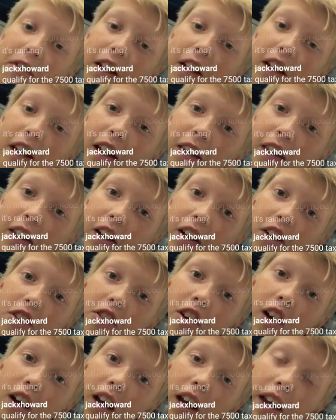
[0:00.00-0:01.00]
7 feet in
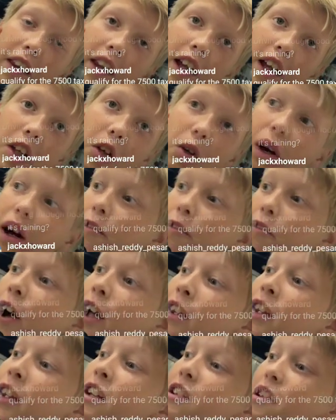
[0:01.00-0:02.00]
the trunk, and then you
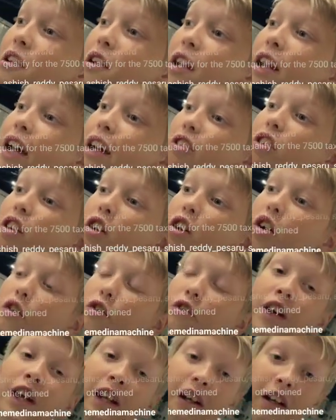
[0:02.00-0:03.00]
have at least an
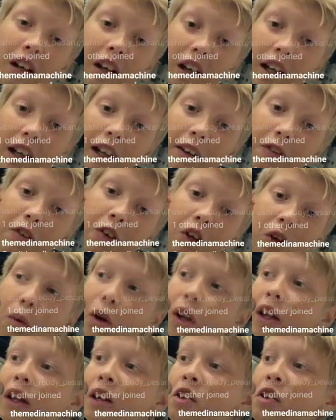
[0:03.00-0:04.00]
extra 2 feet
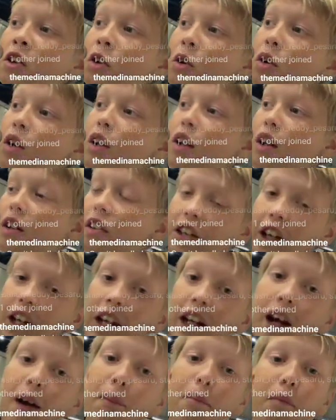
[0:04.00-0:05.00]
if you're willing
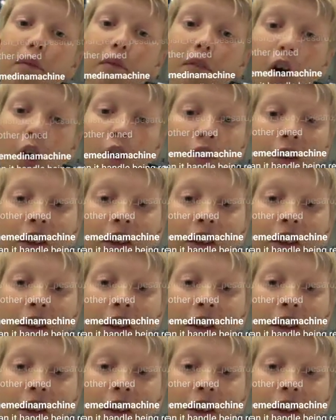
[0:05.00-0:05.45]
to stick it up